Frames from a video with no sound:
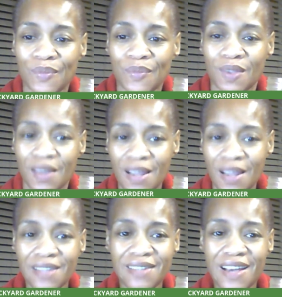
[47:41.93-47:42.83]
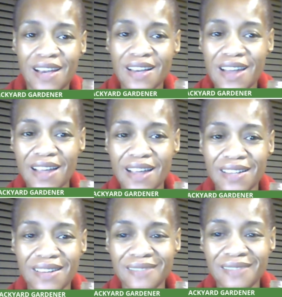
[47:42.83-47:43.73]
let's stay connected.
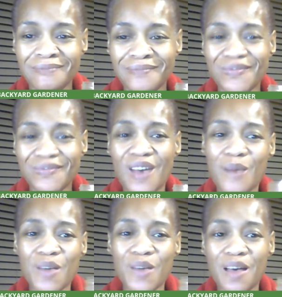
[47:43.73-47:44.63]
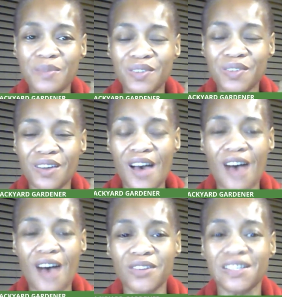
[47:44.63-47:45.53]
I'm gonna come to your
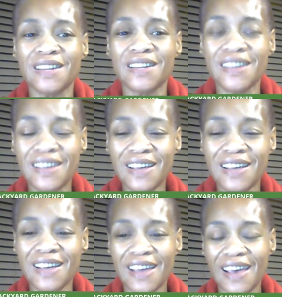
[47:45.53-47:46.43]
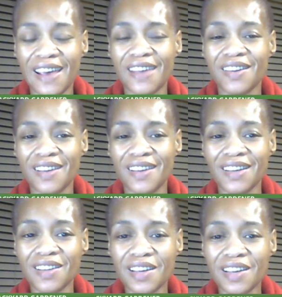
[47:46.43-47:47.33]
house and
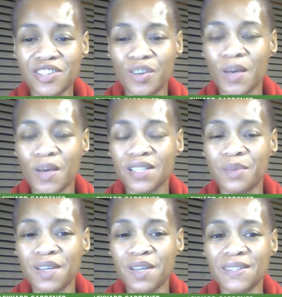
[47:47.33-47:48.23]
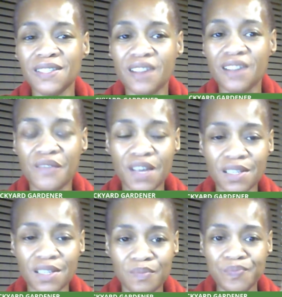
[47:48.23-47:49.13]
look at your recipes and stuff because
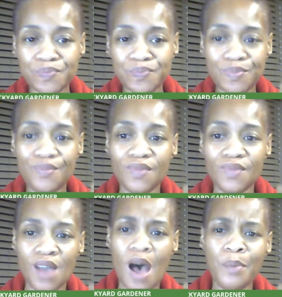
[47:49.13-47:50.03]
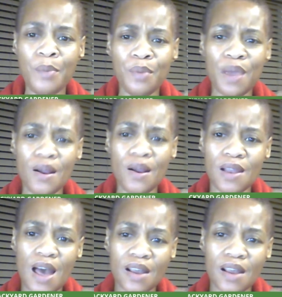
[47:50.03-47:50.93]
I prepare a
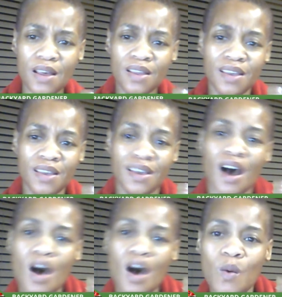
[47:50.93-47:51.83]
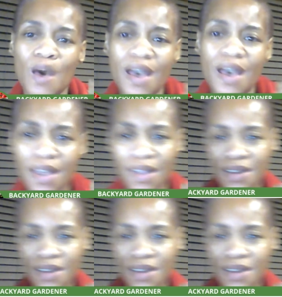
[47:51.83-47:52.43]
lot of. Oh wait,